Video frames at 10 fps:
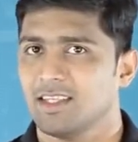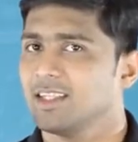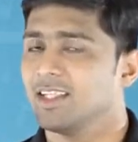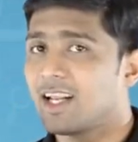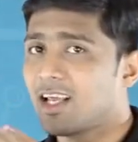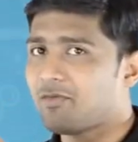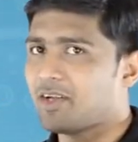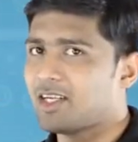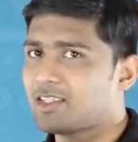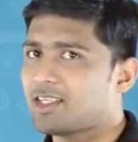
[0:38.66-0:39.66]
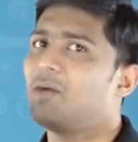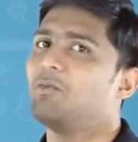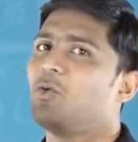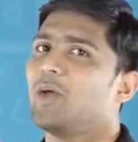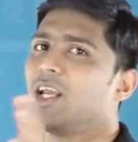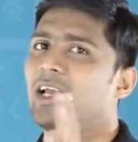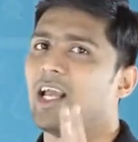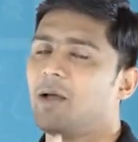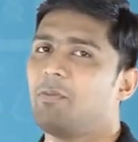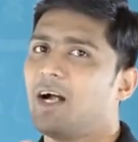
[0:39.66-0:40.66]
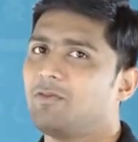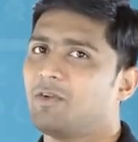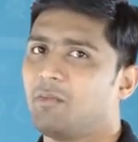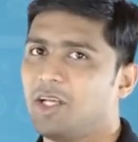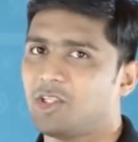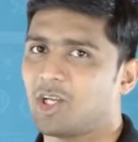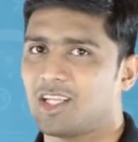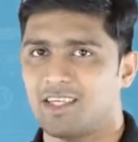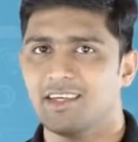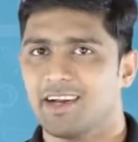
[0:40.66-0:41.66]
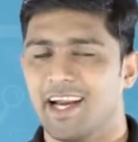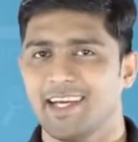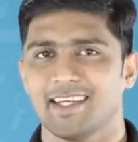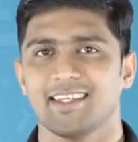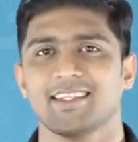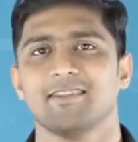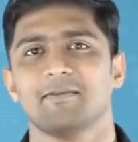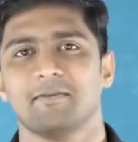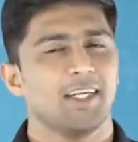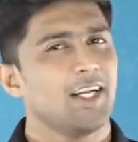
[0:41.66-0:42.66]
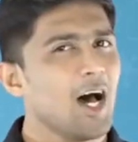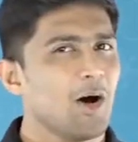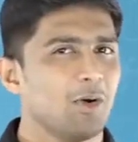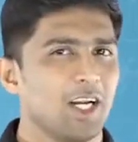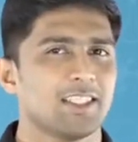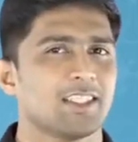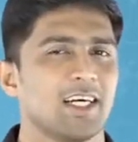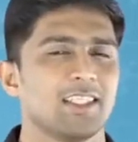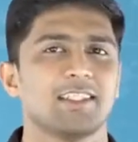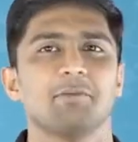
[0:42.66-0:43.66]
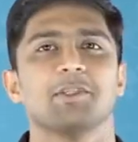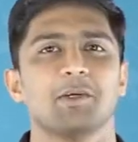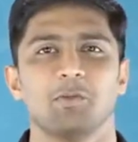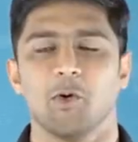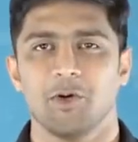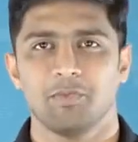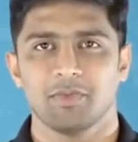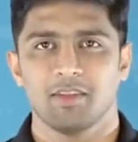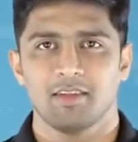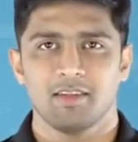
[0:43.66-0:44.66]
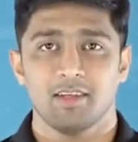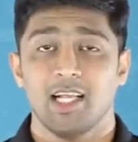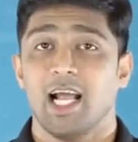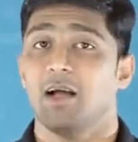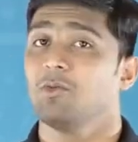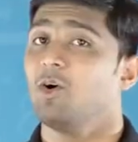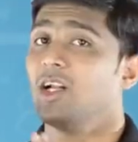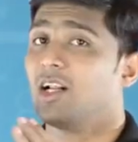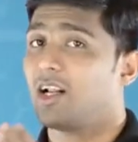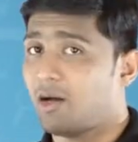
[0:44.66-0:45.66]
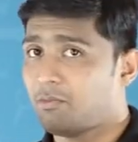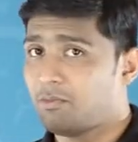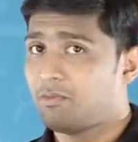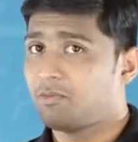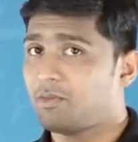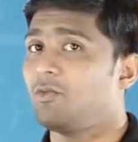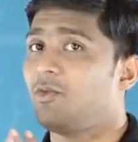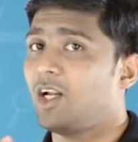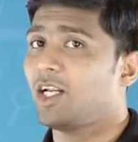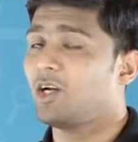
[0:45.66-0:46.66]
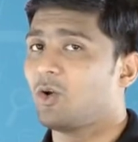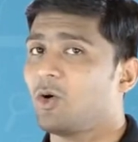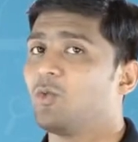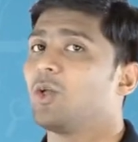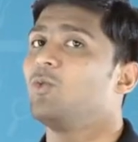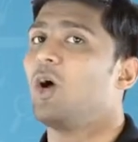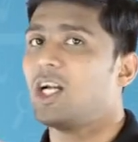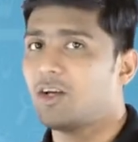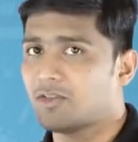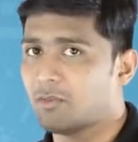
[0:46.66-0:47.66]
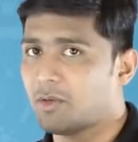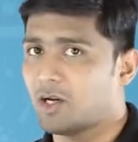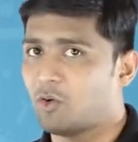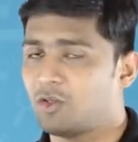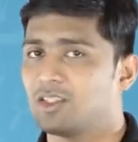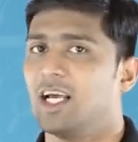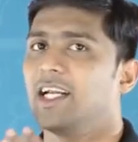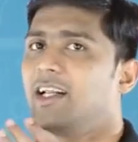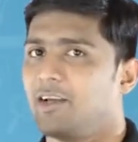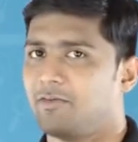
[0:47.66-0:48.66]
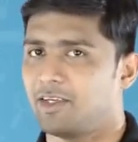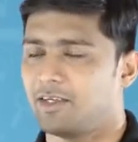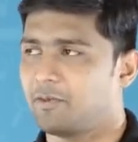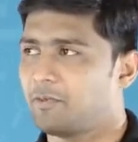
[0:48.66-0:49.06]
The refills are moving apart from each other, right? Now, let's try something more. I'm gonna rub the woolen cloth with one of the balloons and a refill.